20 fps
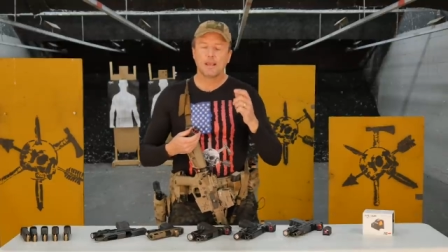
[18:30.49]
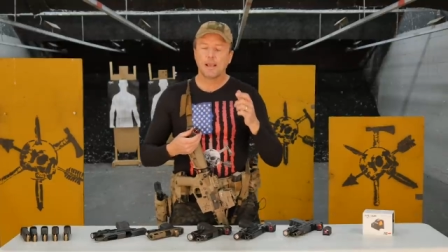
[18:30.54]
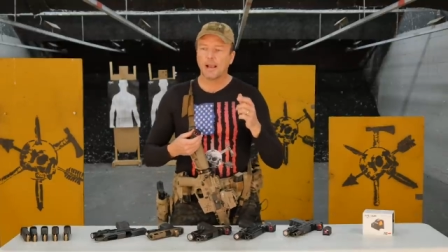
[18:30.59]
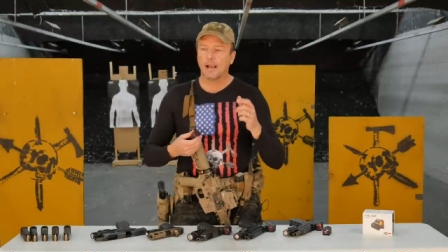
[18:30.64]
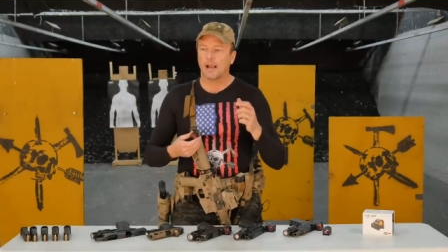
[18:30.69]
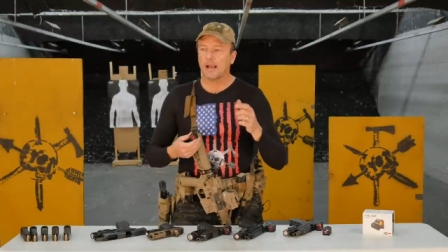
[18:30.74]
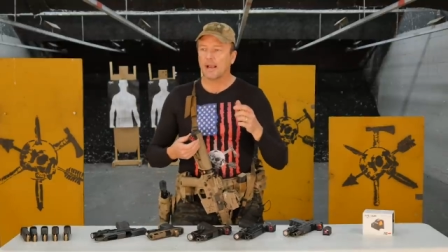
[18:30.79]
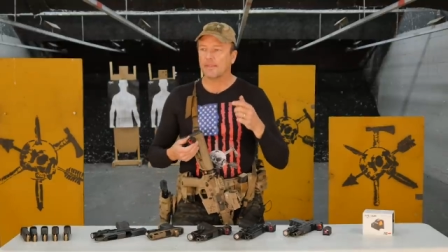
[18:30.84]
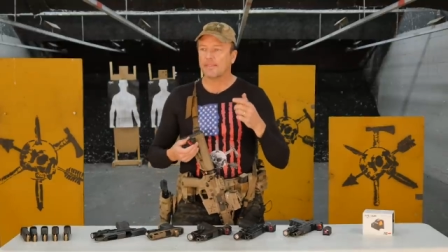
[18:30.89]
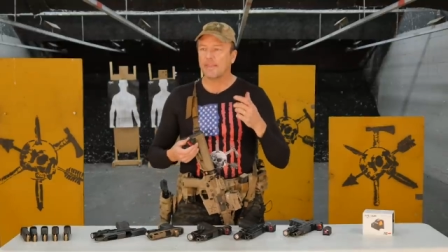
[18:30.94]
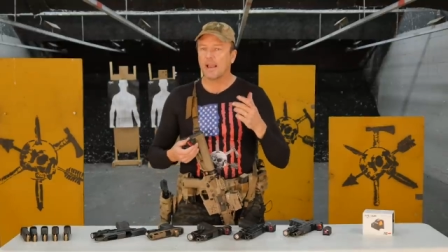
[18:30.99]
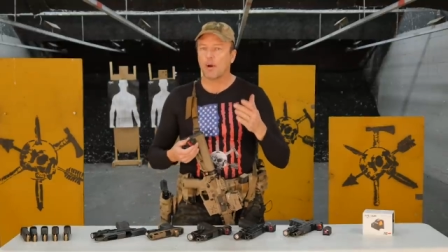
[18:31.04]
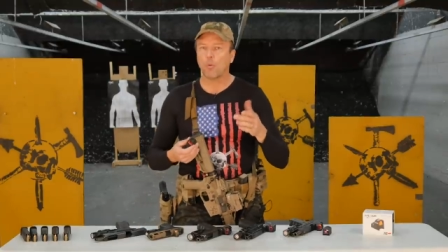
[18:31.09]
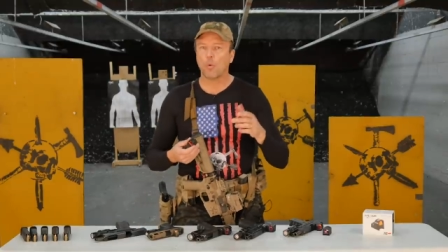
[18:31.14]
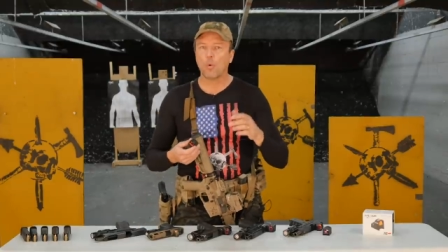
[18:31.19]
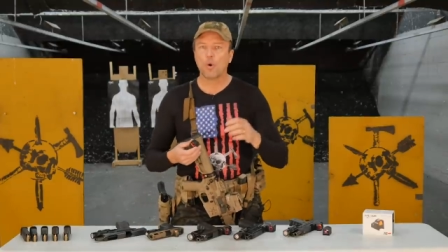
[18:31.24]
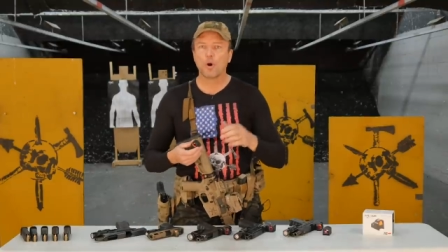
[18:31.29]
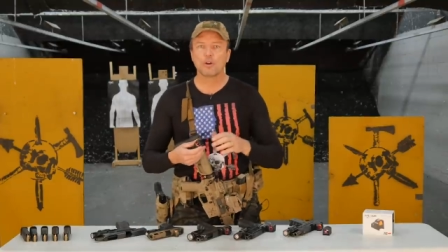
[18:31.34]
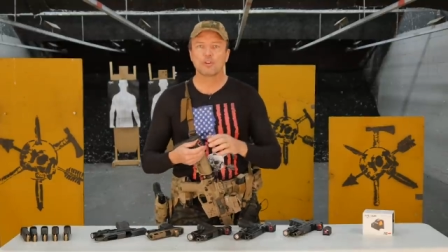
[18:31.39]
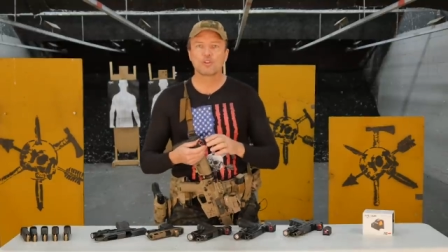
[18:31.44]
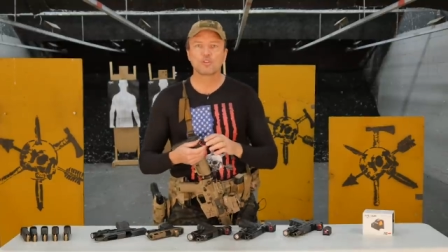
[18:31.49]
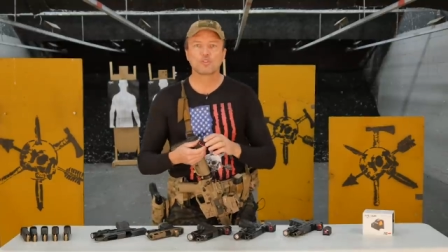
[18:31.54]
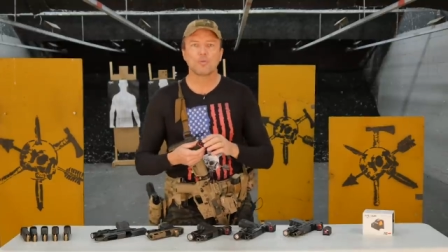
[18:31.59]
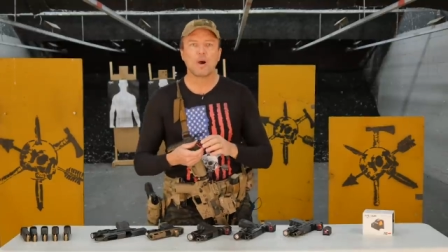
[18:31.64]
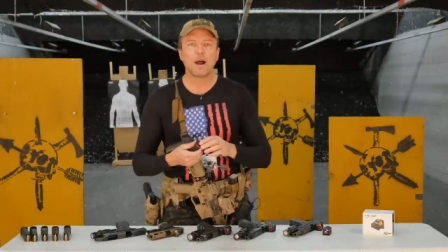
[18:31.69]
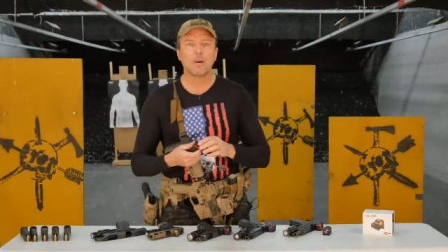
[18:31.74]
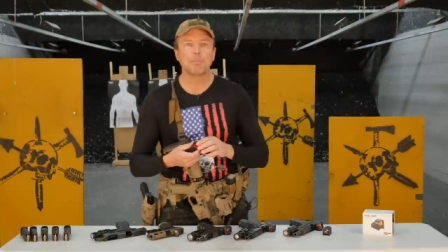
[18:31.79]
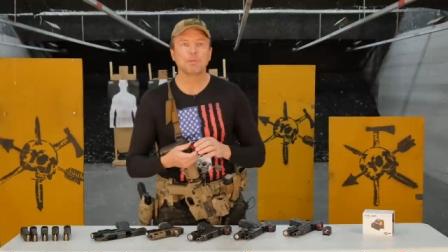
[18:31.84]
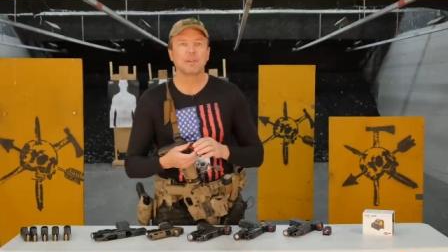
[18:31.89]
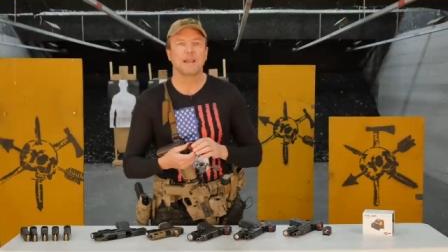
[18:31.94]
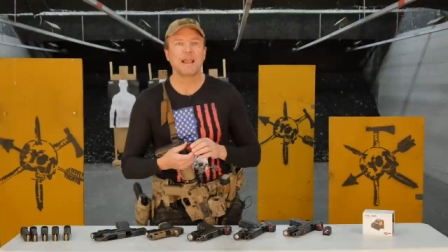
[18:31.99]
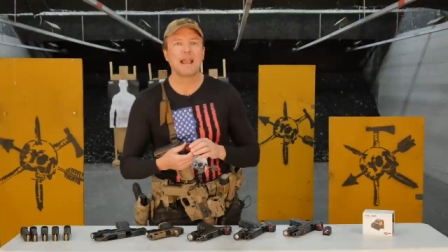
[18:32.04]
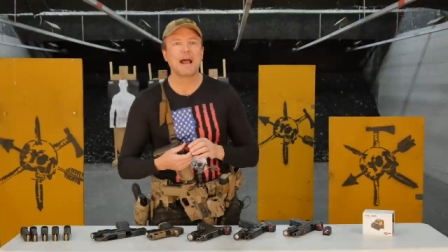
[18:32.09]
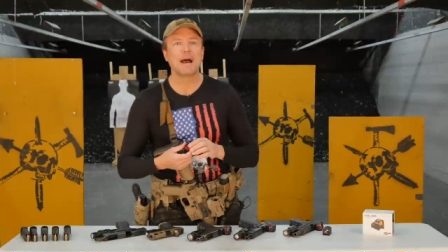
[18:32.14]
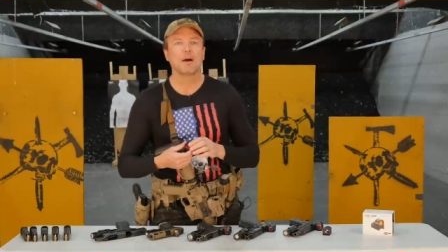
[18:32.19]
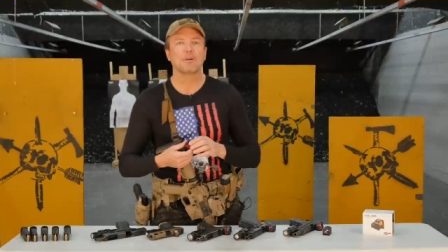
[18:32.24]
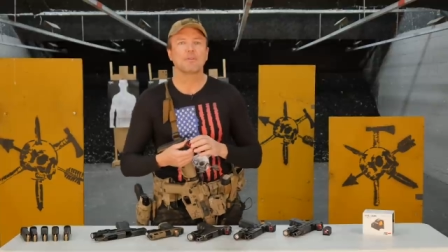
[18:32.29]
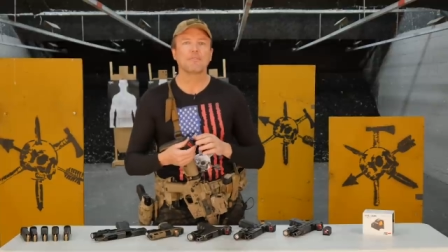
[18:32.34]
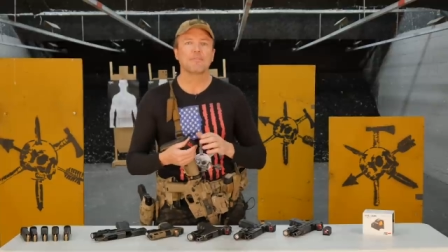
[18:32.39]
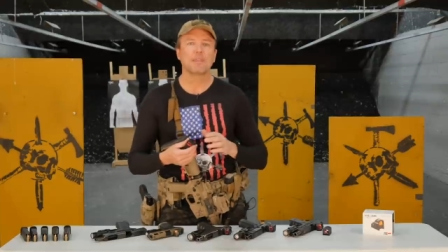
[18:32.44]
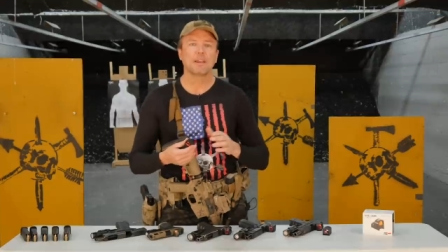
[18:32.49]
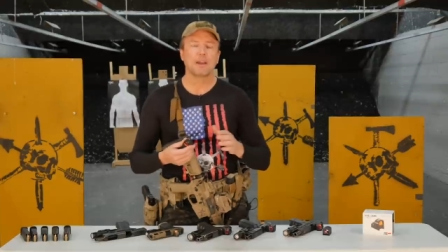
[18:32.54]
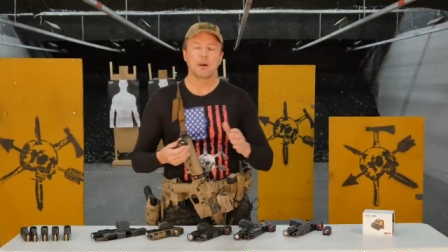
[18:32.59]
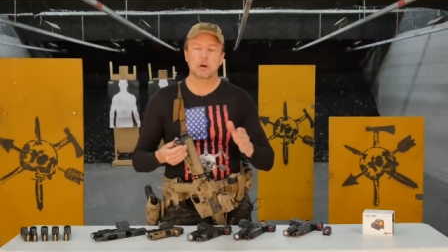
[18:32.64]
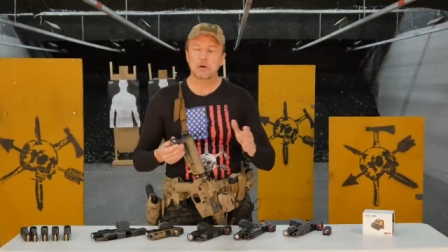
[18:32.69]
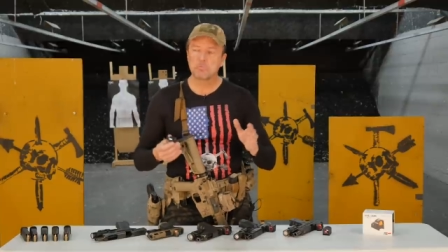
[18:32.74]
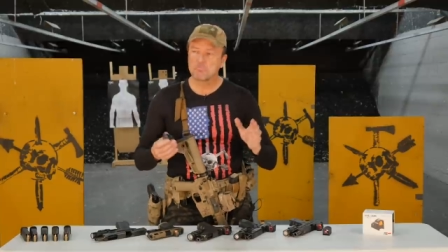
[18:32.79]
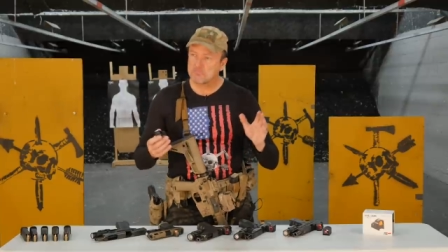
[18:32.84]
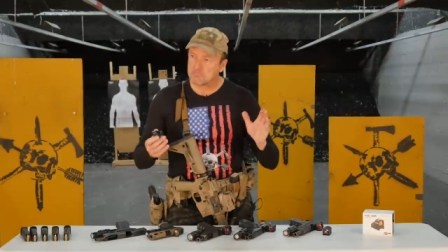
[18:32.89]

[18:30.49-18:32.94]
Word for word: uh, that water droplet out of there.